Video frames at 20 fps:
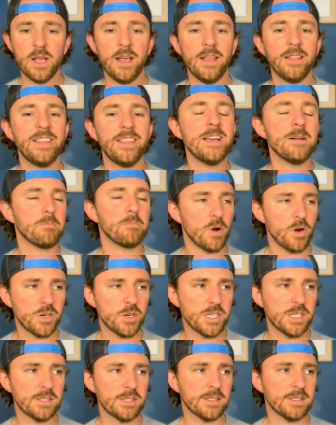the
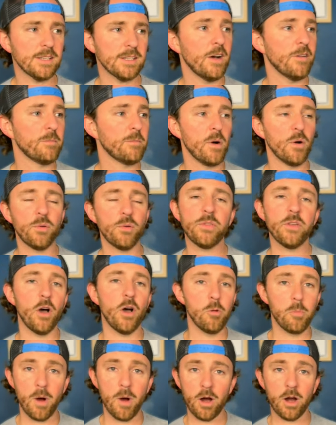emergence of both
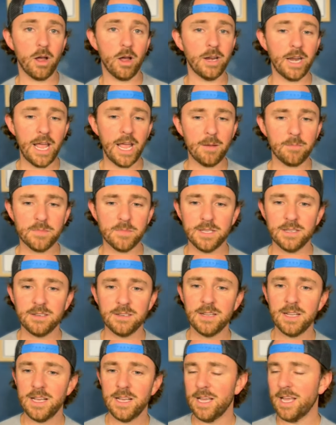Omarion Hampton
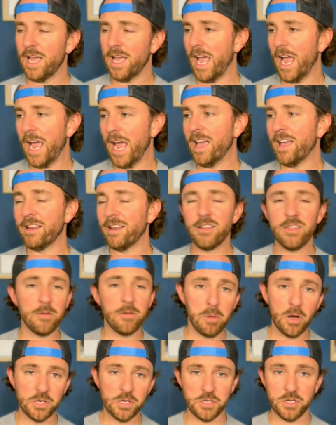and the
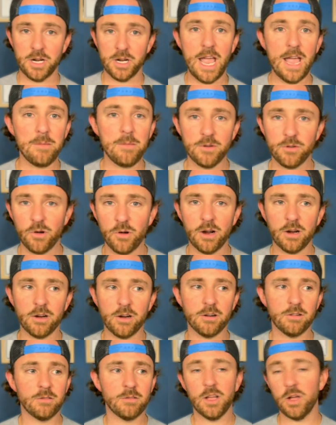Butcher, Cayman
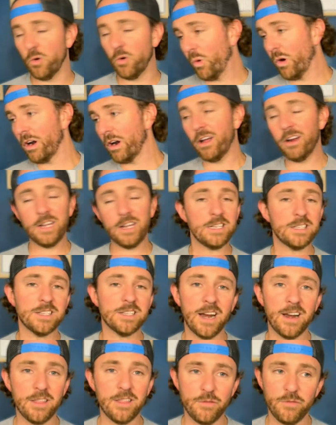Rucker, one on each
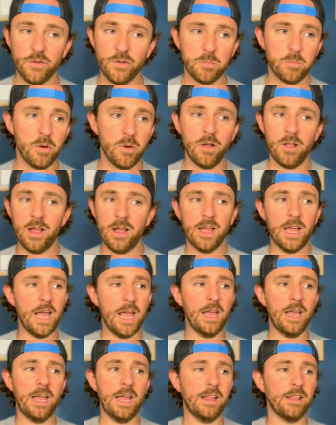side of the football.
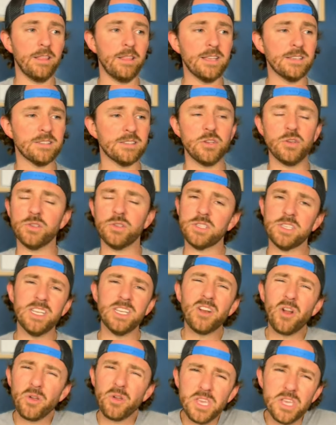And these dudes,
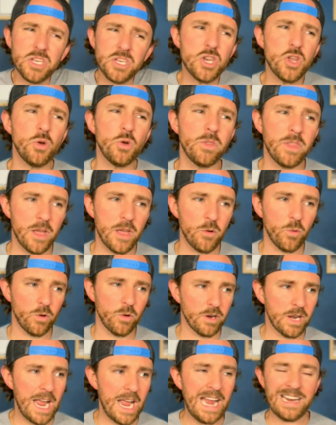you know, you knew they
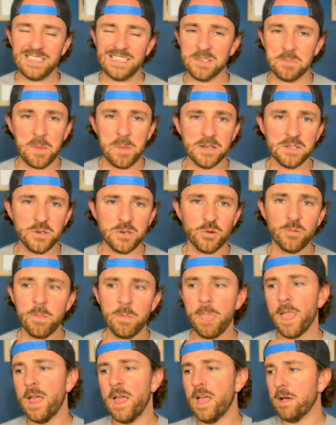were kind of special,
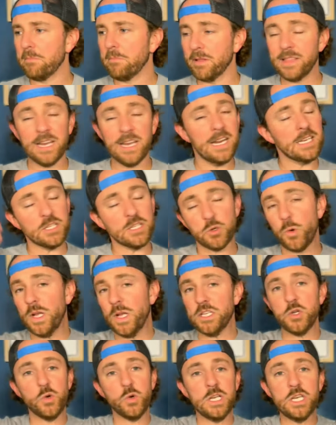but then it just
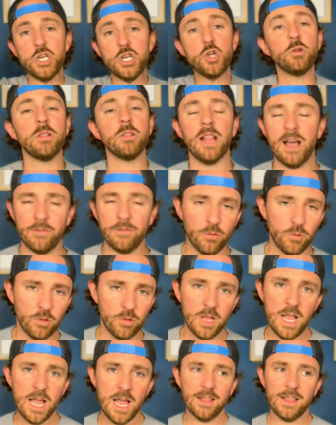went to a new level
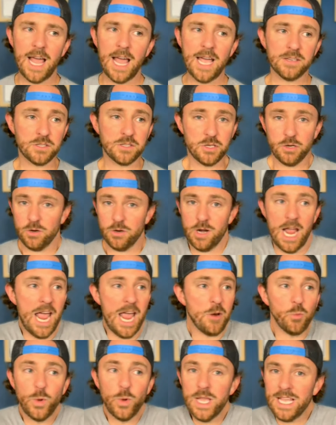last year,
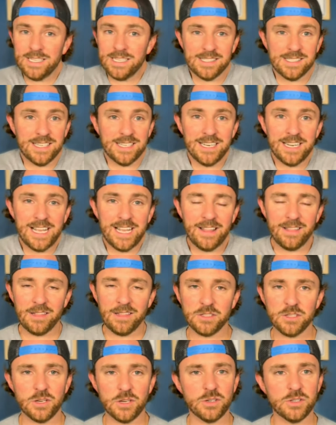and we get to see it again
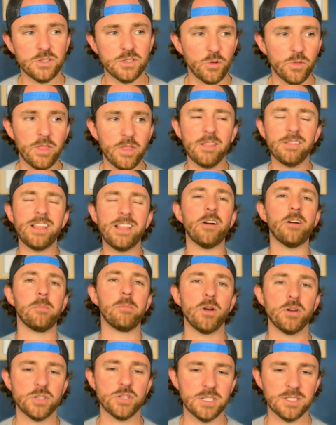this year. So their
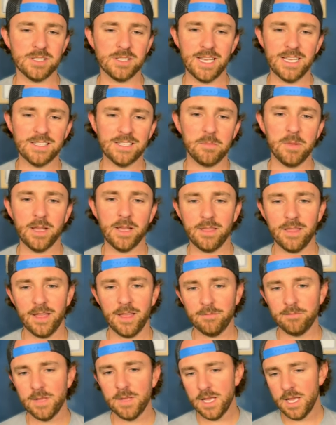emergence is a big
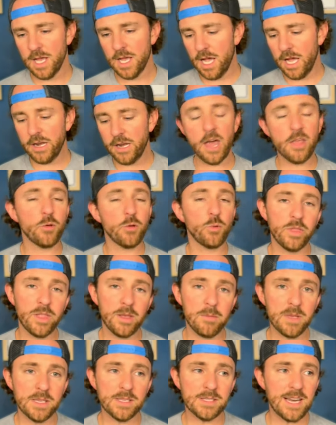thing. Another one that
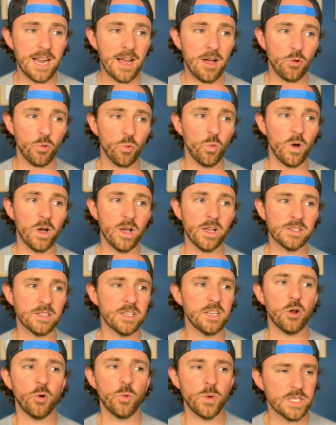missed out was,
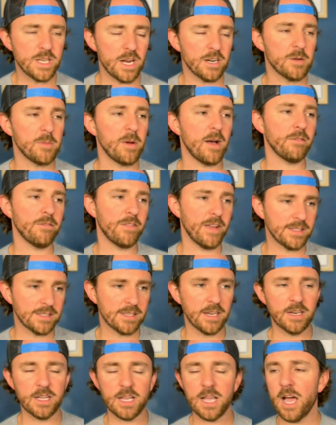you know, we talked about Vance
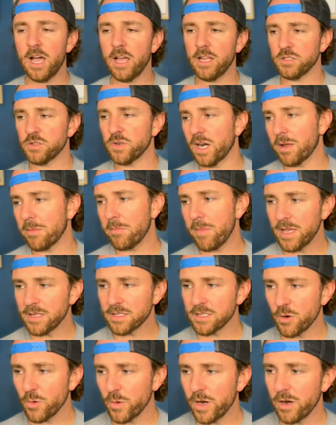Honeycutt and Drake May's
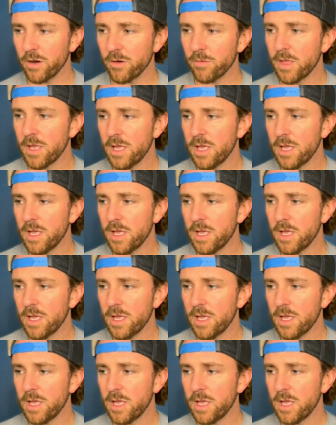career.